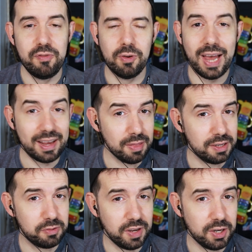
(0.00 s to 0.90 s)
If you liked
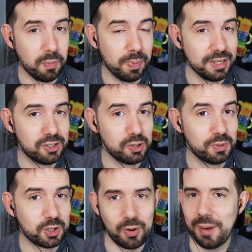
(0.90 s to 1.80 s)
this video, please
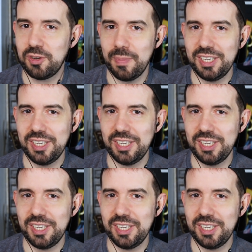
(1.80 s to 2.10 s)
subscribe to